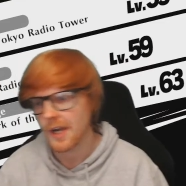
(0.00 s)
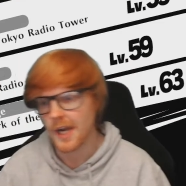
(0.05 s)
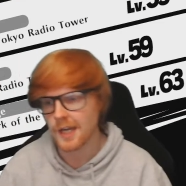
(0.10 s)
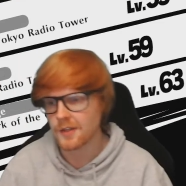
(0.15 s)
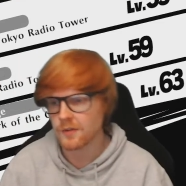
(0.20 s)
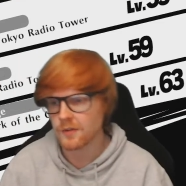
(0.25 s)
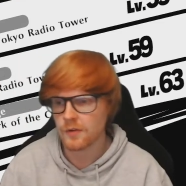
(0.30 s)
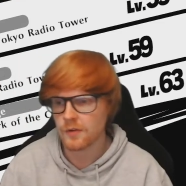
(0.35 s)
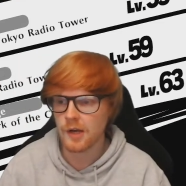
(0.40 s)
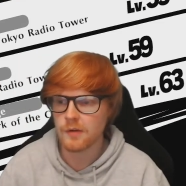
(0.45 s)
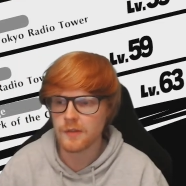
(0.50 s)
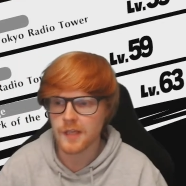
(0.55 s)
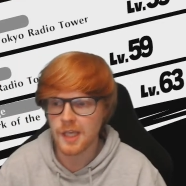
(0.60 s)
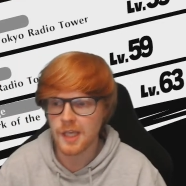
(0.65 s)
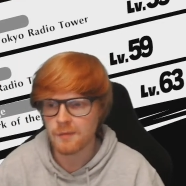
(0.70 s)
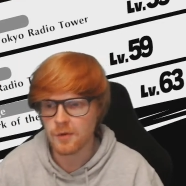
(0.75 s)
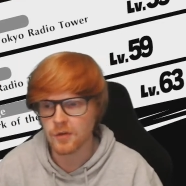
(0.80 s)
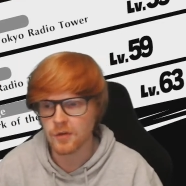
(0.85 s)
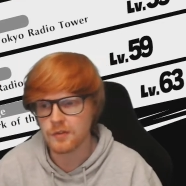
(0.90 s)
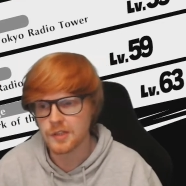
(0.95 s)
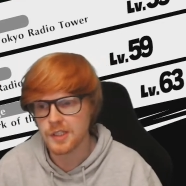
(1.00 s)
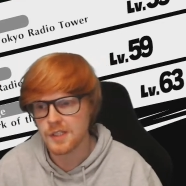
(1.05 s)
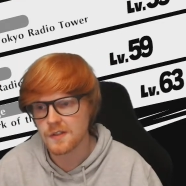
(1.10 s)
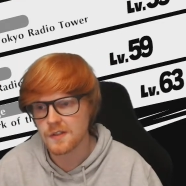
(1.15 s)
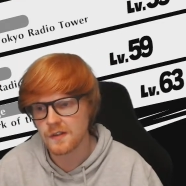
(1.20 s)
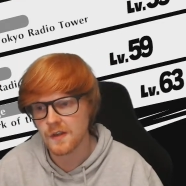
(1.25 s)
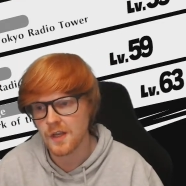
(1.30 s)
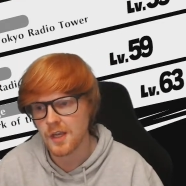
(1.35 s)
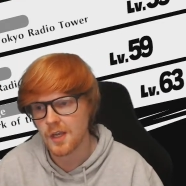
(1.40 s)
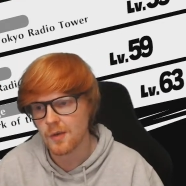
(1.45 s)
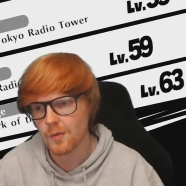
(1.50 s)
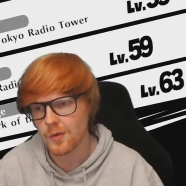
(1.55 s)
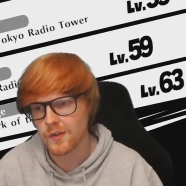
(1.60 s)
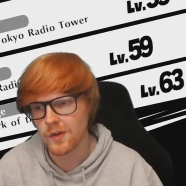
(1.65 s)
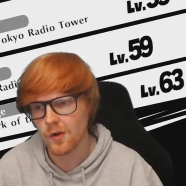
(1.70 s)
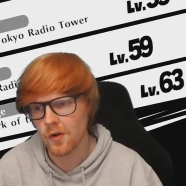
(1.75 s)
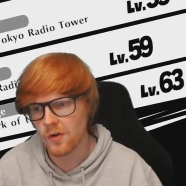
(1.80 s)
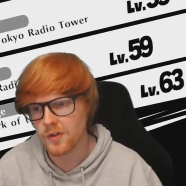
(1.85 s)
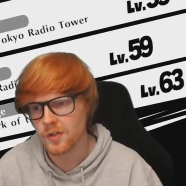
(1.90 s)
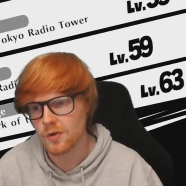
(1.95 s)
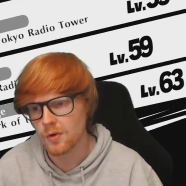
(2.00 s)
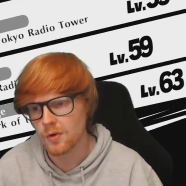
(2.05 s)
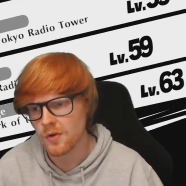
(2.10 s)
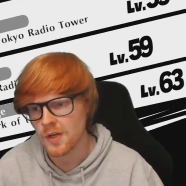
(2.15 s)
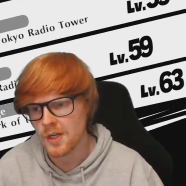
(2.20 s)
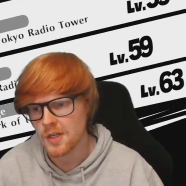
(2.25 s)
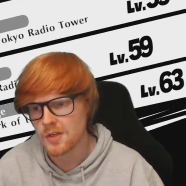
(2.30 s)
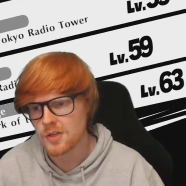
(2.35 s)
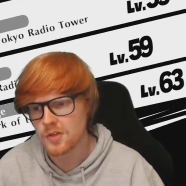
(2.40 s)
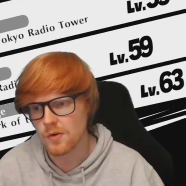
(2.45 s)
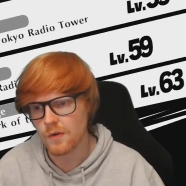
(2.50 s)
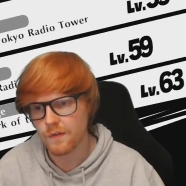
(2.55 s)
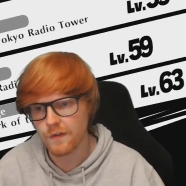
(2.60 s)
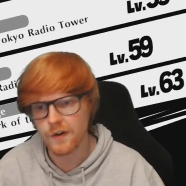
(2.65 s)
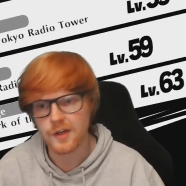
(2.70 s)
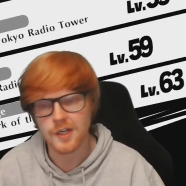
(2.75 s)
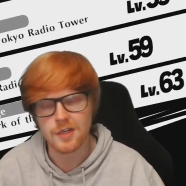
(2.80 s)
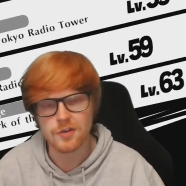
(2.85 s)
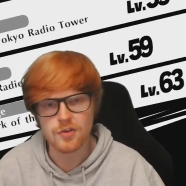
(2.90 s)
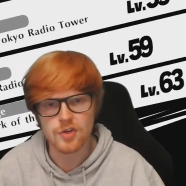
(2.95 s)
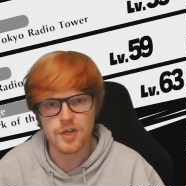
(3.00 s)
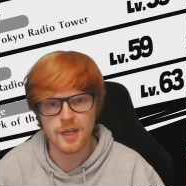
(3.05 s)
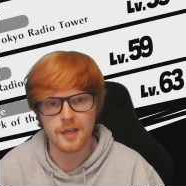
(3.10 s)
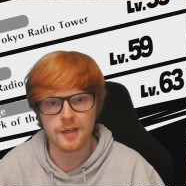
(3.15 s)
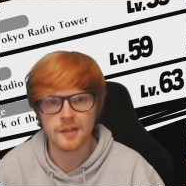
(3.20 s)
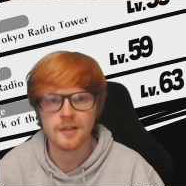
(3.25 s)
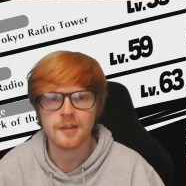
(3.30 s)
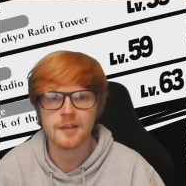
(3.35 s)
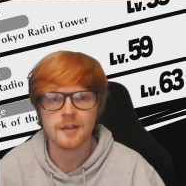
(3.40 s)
I don't know how the game got released with the audio so fucking shit.